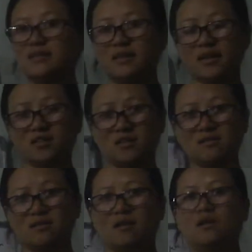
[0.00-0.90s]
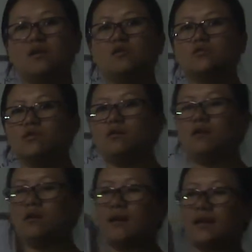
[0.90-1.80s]
directions. So
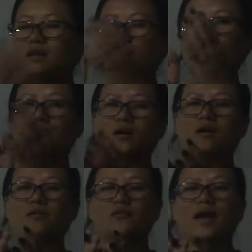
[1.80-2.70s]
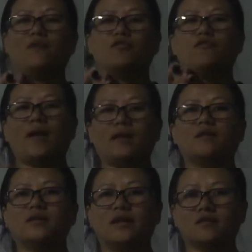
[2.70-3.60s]
like if we have to find
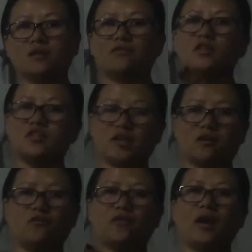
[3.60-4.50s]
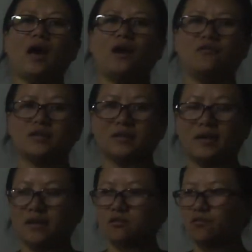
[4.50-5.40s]
our direction, we'll check where are we
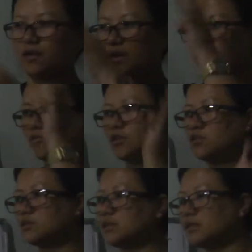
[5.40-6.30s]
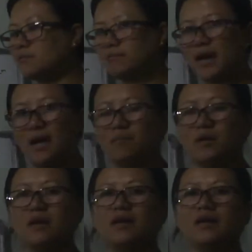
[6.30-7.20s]
standing. So whenever we see the
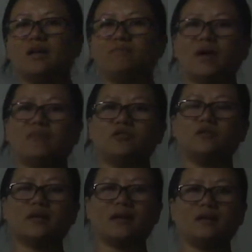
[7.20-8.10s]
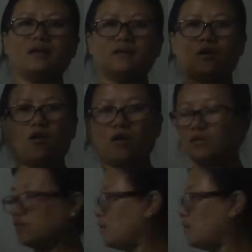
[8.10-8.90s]
map, in map you'll get the on